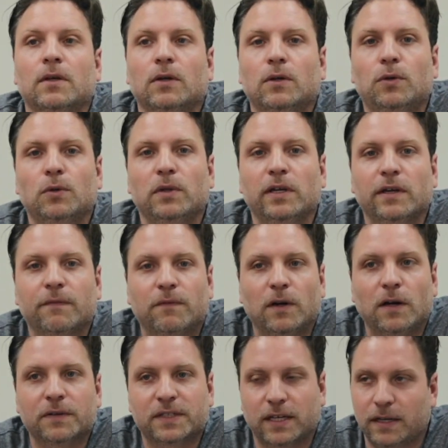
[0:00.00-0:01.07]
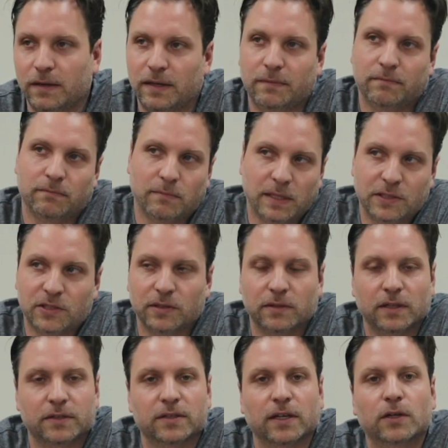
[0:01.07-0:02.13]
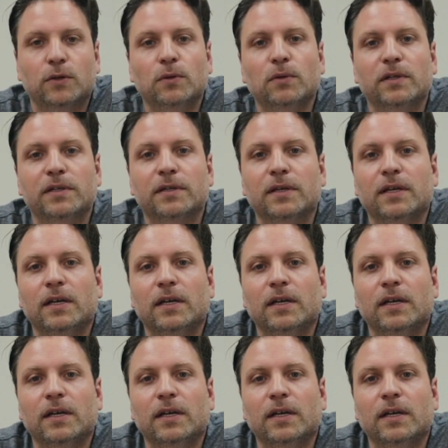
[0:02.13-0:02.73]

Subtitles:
Cooling involves, again, I mentioned things like coolant.